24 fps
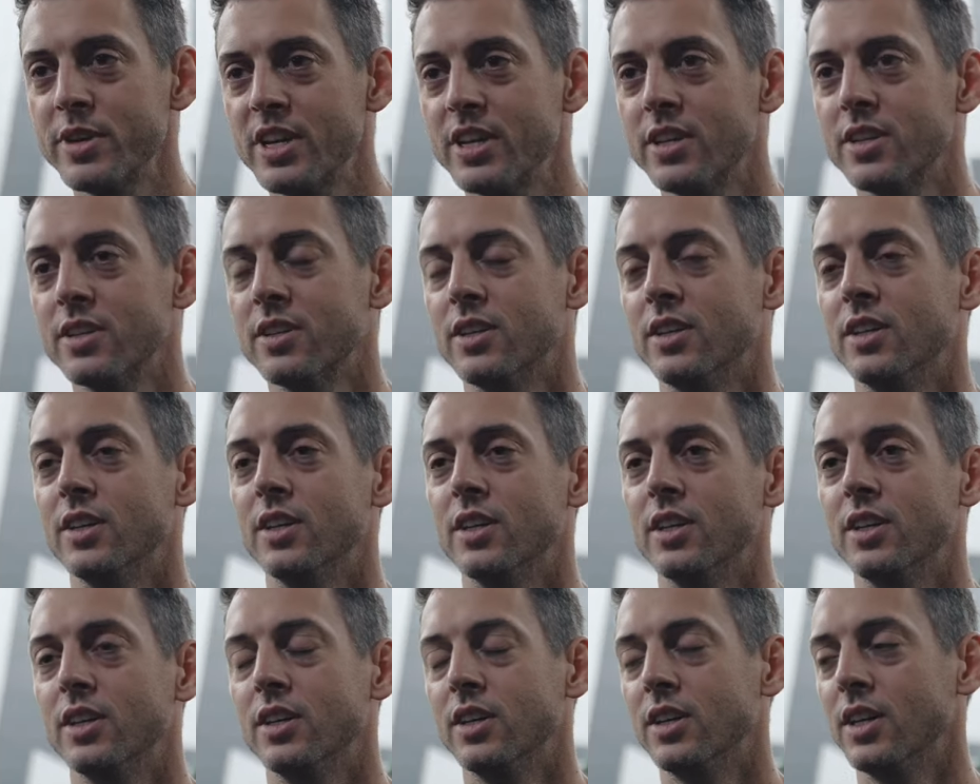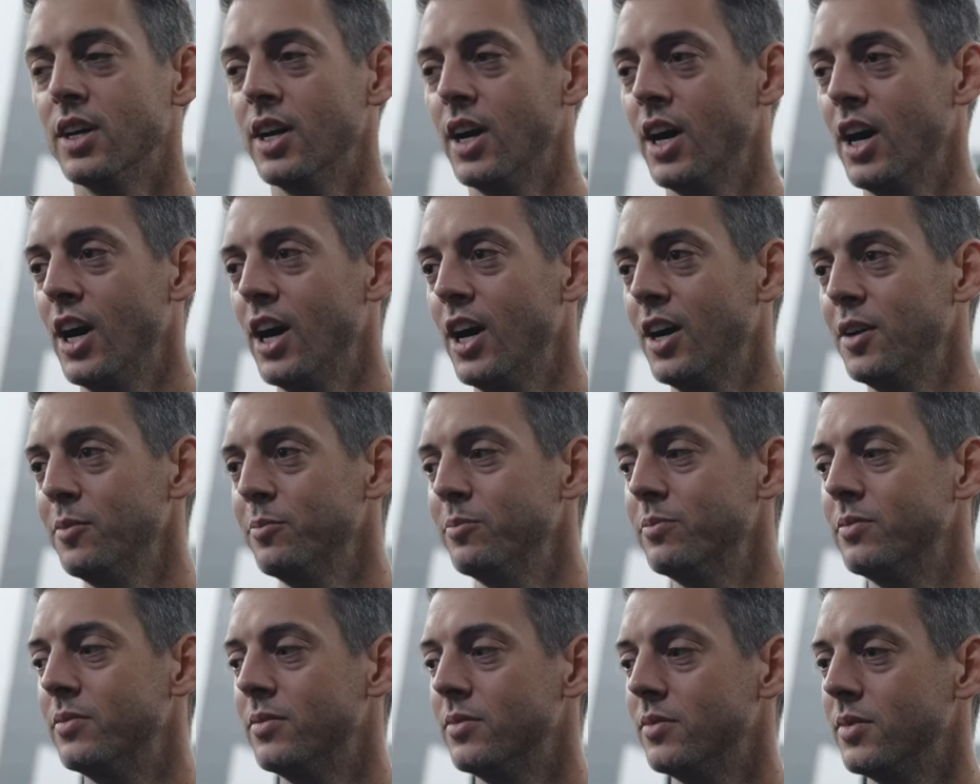me.
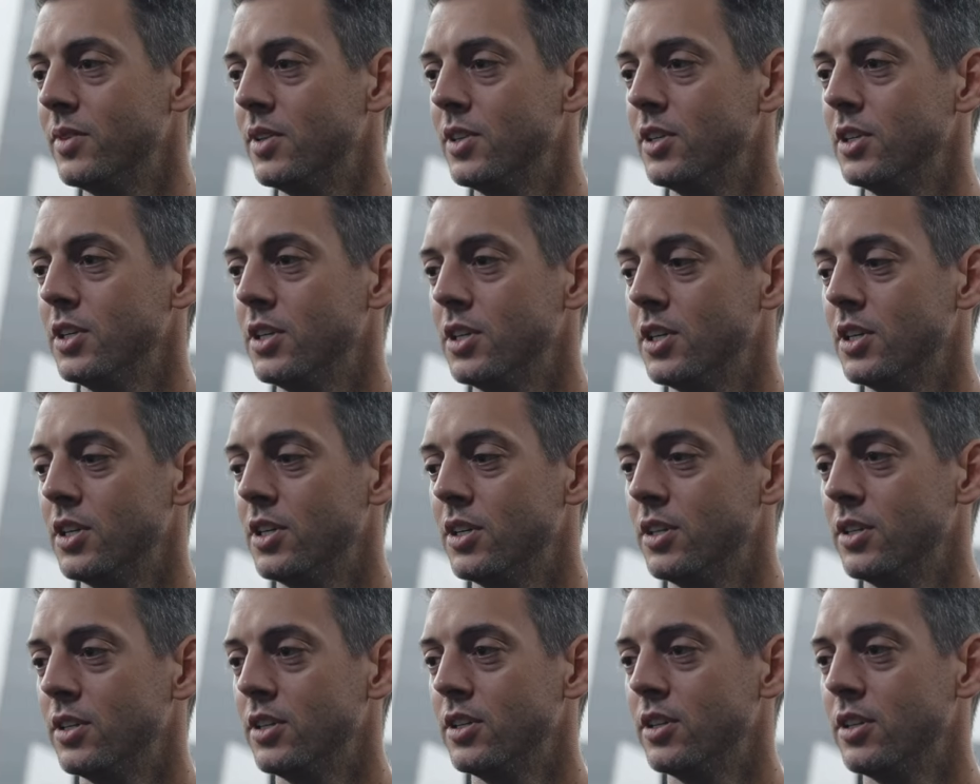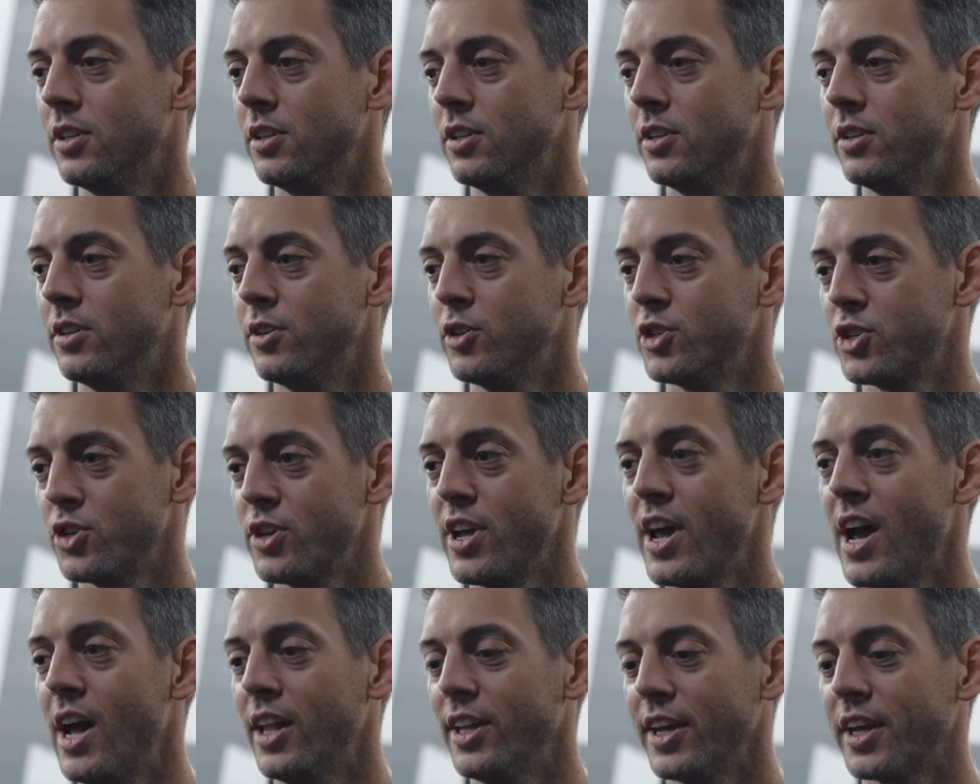Um, so
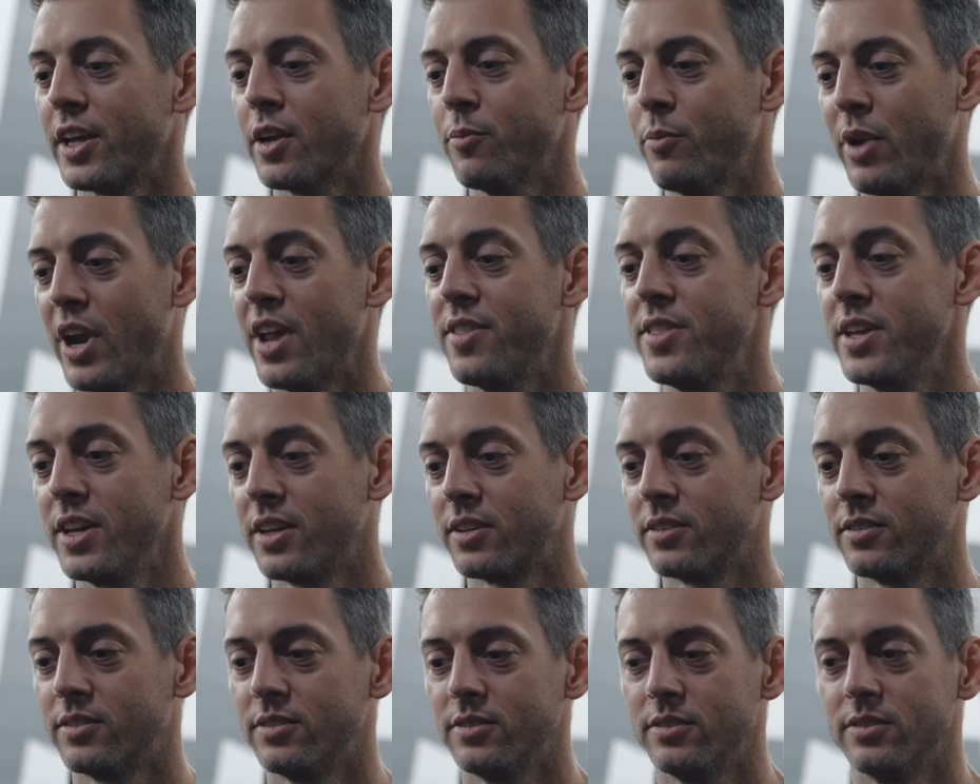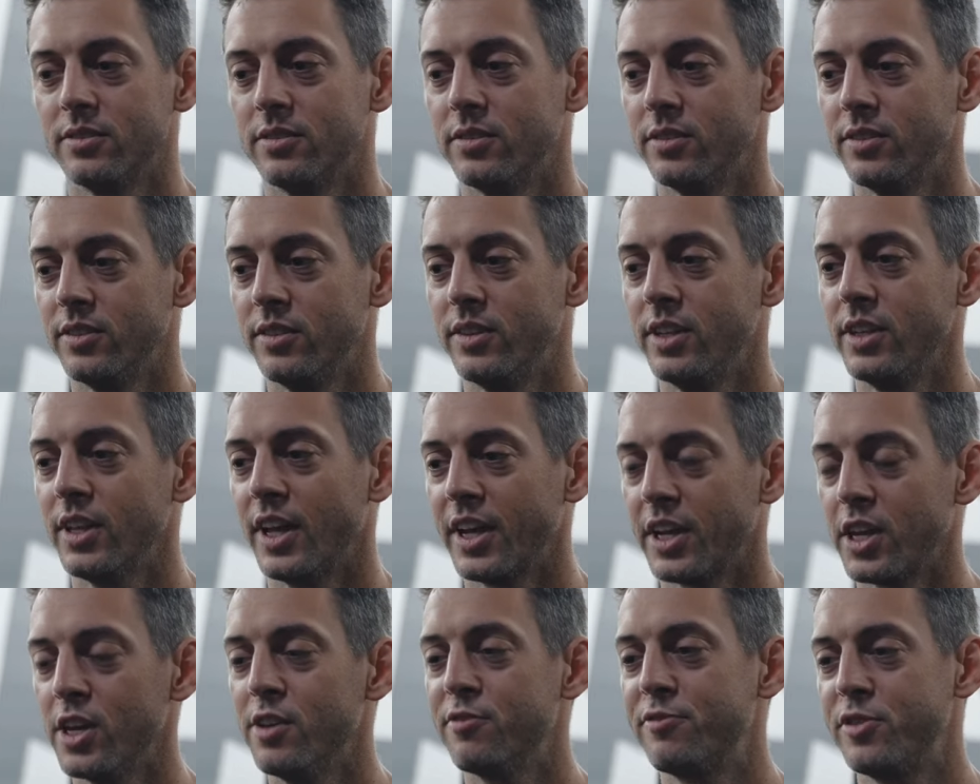yeah, like but I think
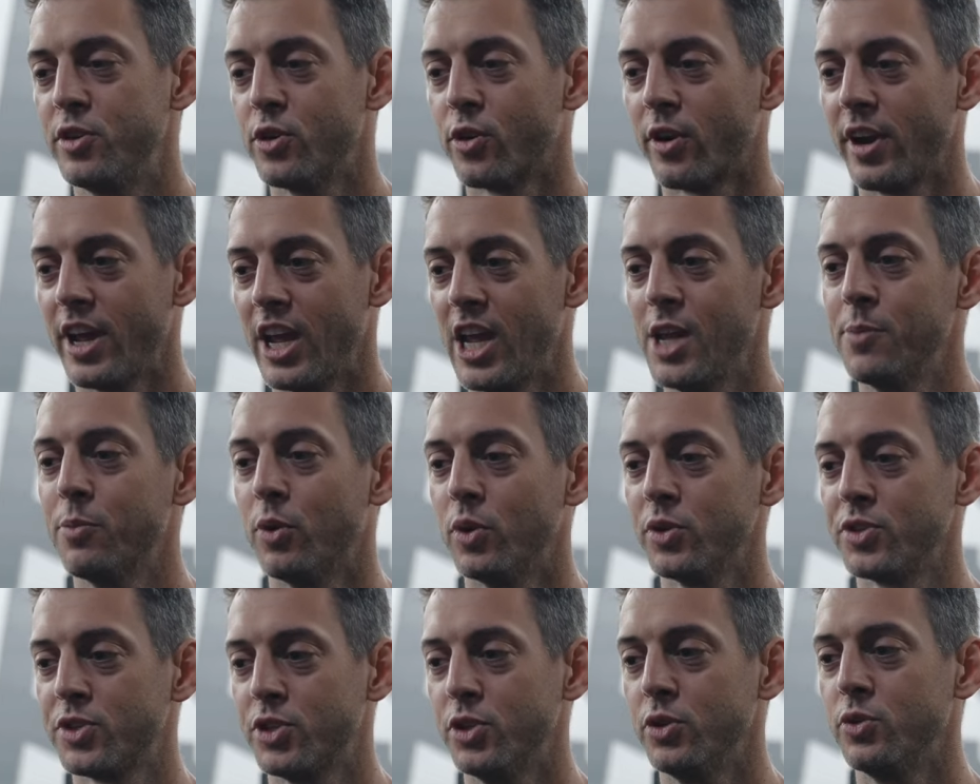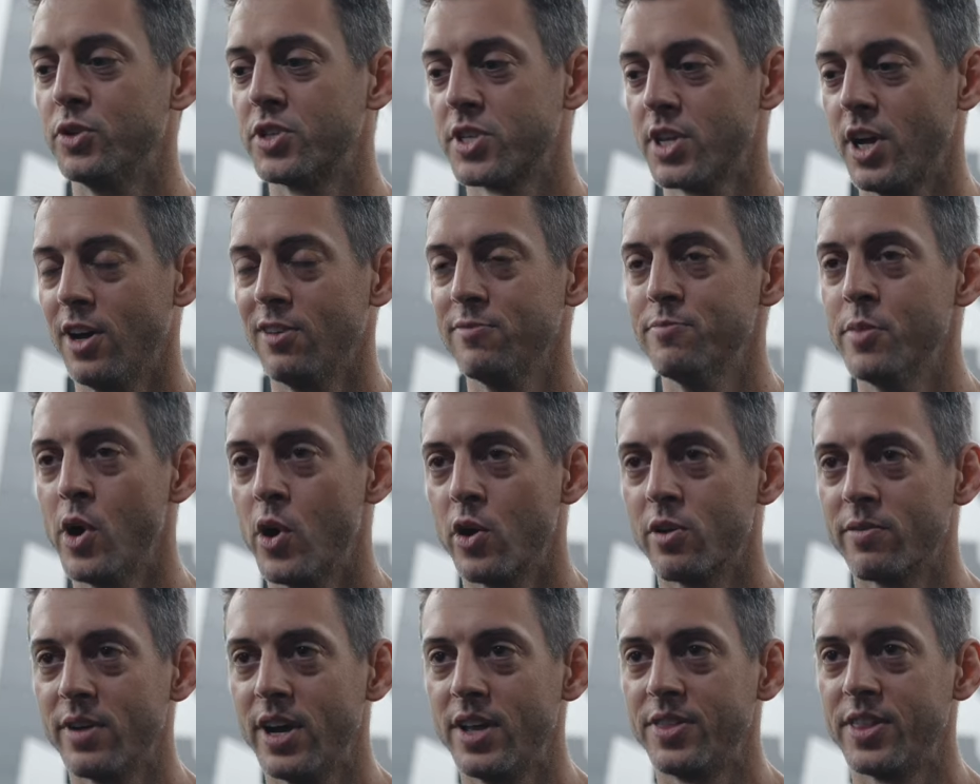like if you're able to
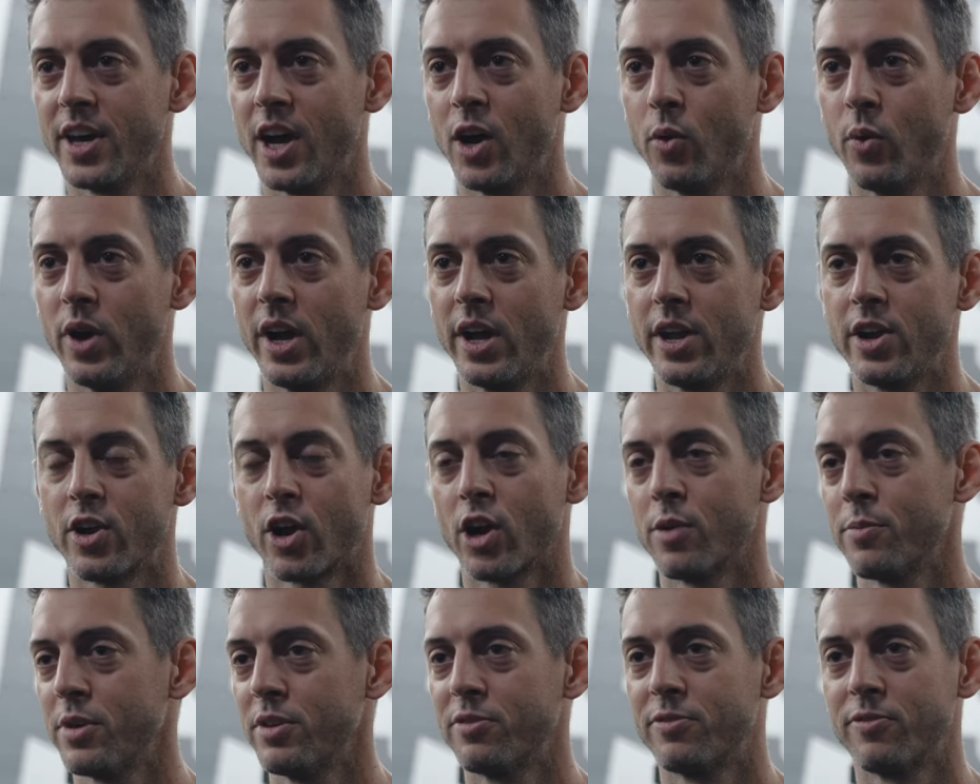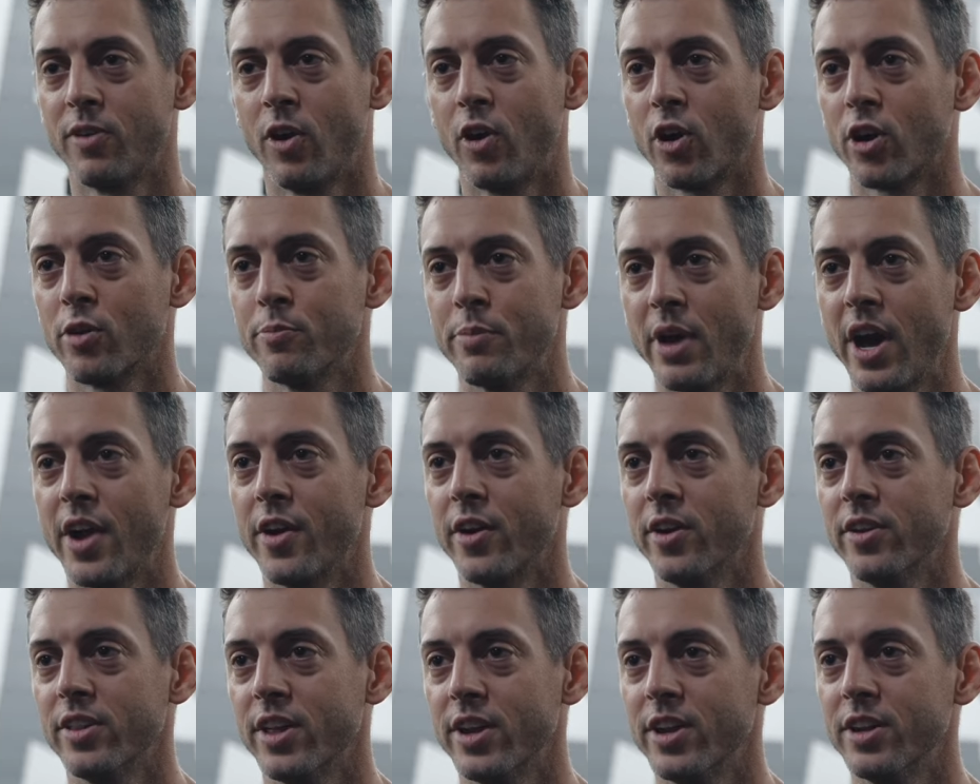self-motivate that way, you're going to be far
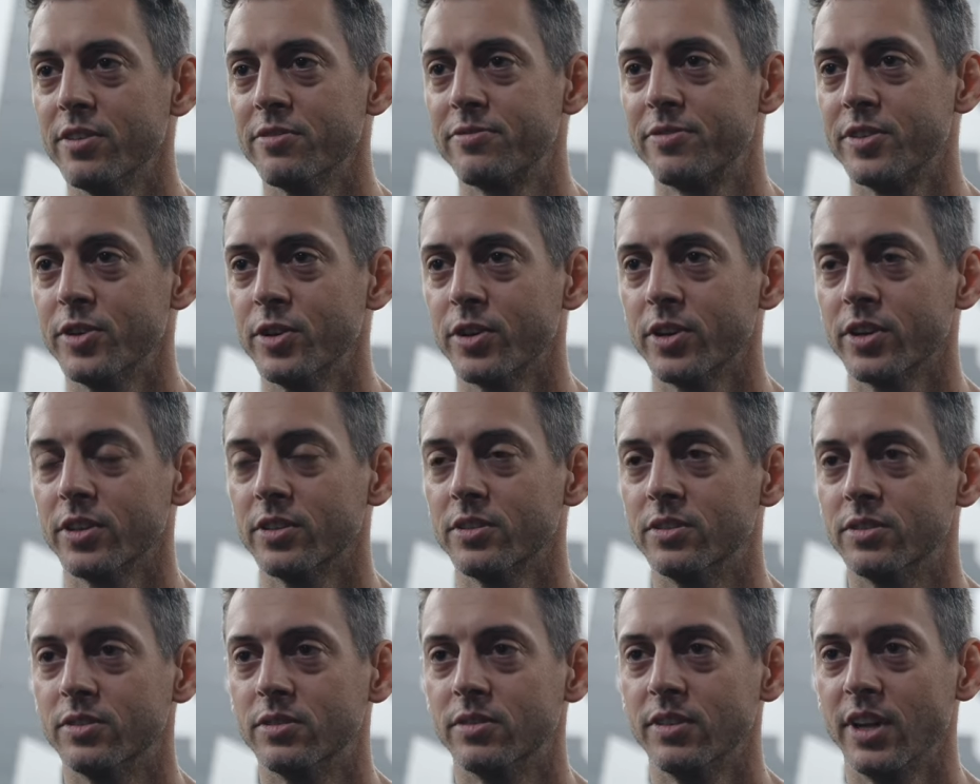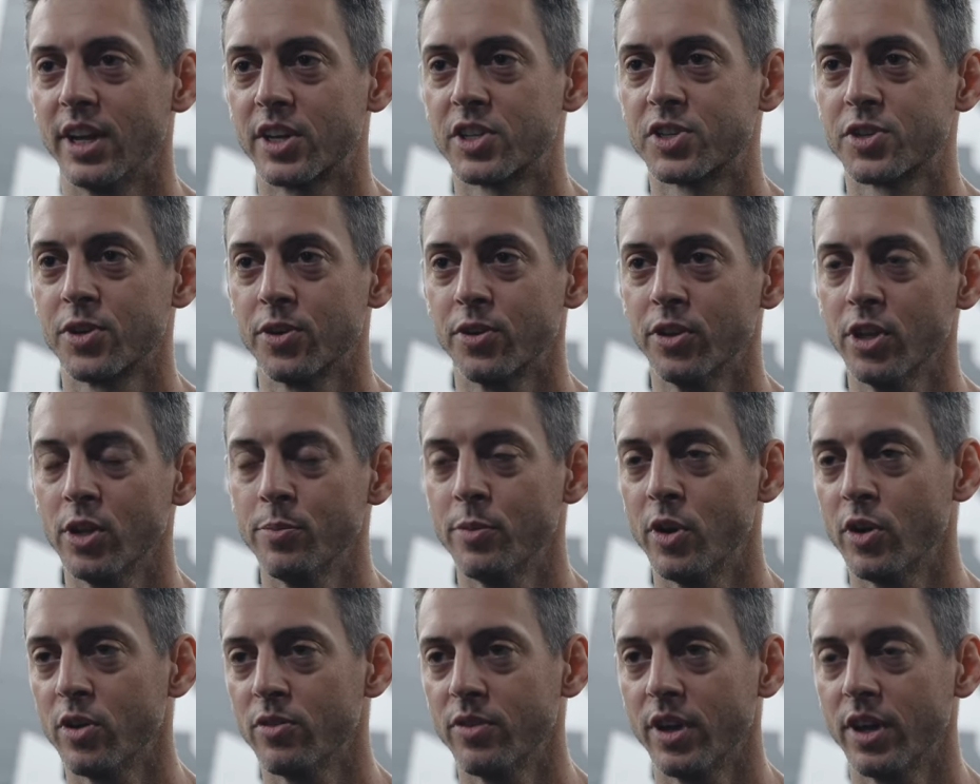better than if you're externally
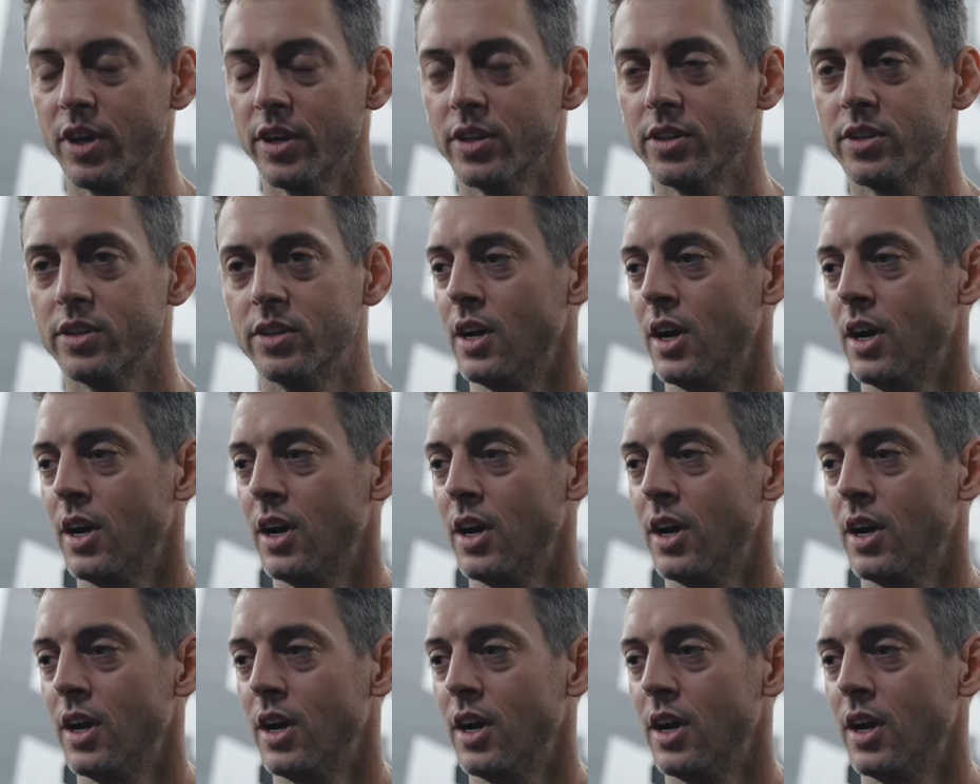motivated.